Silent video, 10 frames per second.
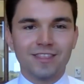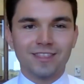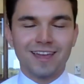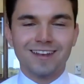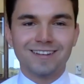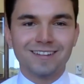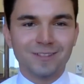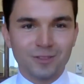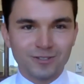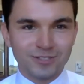And
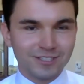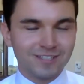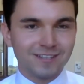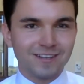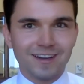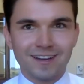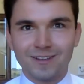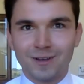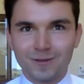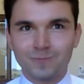there's a
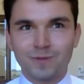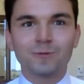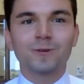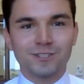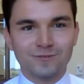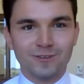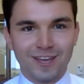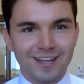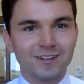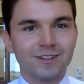big reason for
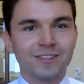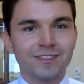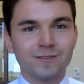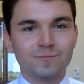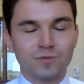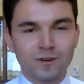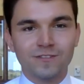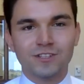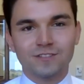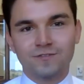that. The
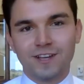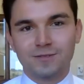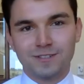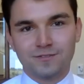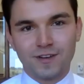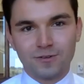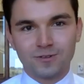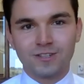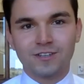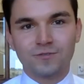previous investments
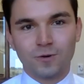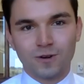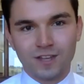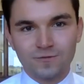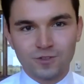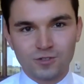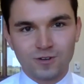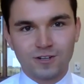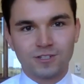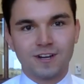federally for
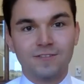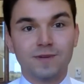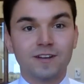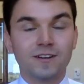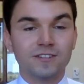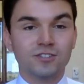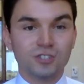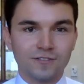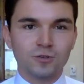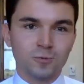infrastructure have been called
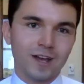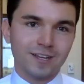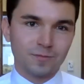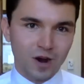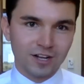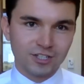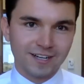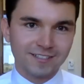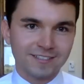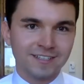shovel-ready
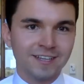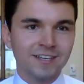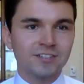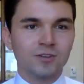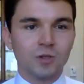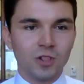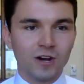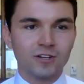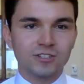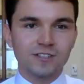projects. So
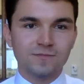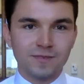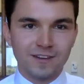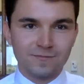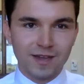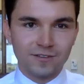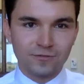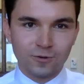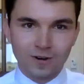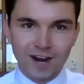largely they've been
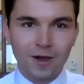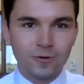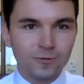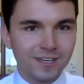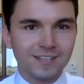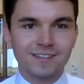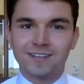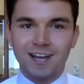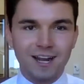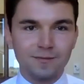for how do we get the
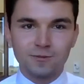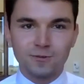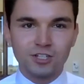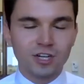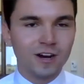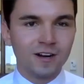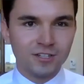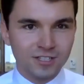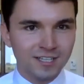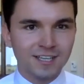economy
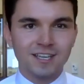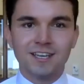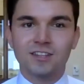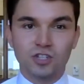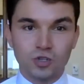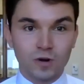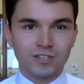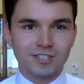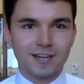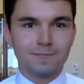recharged in the
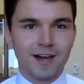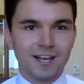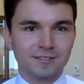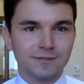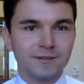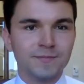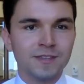shortest time possible.